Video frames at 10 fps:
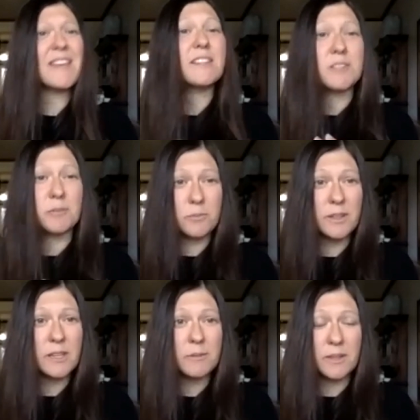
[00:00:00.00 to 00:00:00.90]
I think it's a
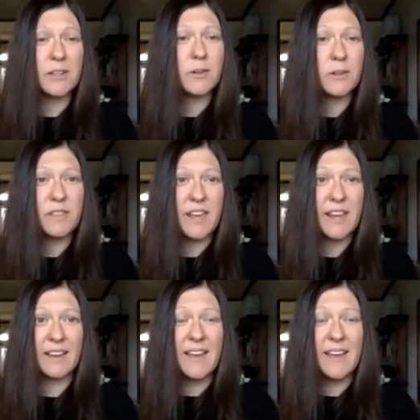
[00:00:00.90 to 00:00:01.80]
really really good
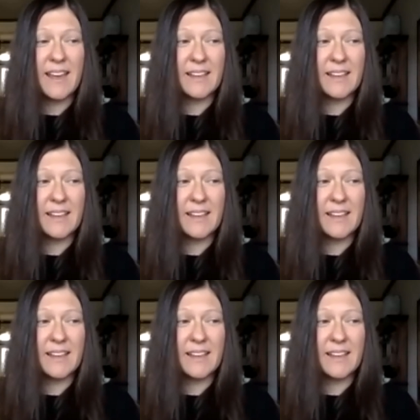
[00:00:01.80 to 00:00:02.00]
thing.